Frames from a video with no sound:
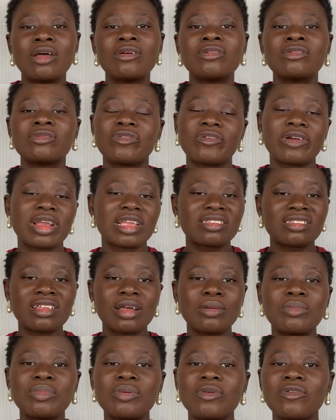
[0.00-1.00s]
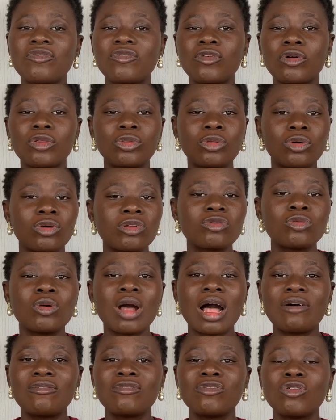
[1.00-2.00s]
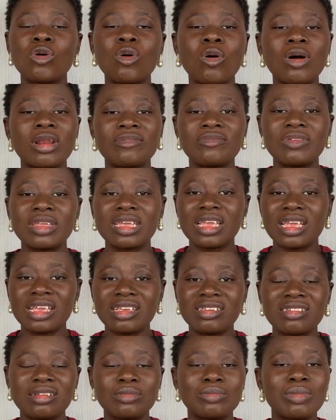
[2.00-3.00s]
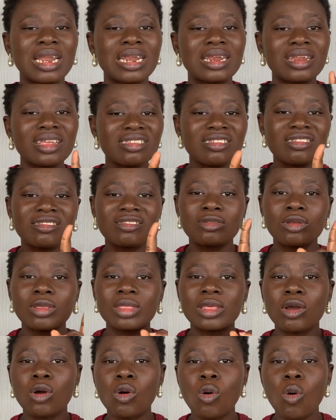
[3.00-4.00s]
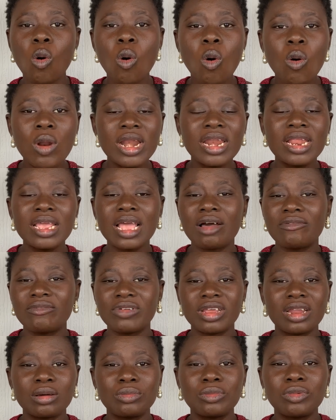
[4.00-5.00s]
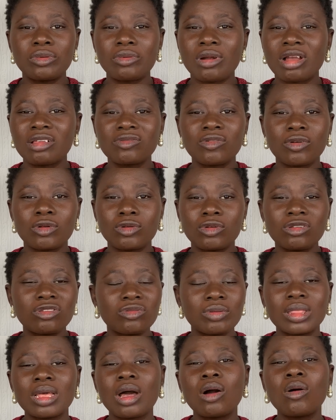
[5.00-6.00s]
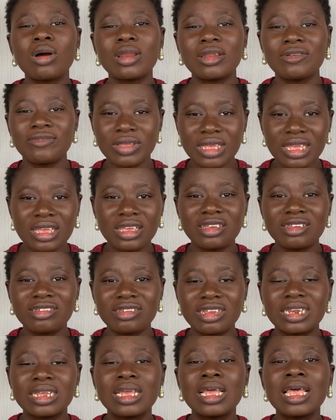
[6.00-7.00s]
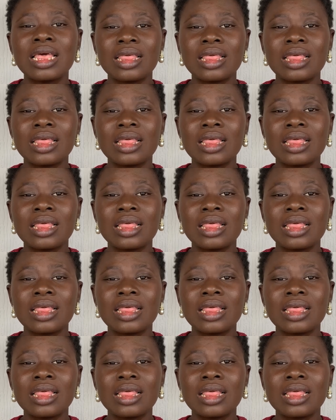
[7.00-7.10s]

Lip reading: For example, for those who have no qualification, but this is not the only available route for those without qualification.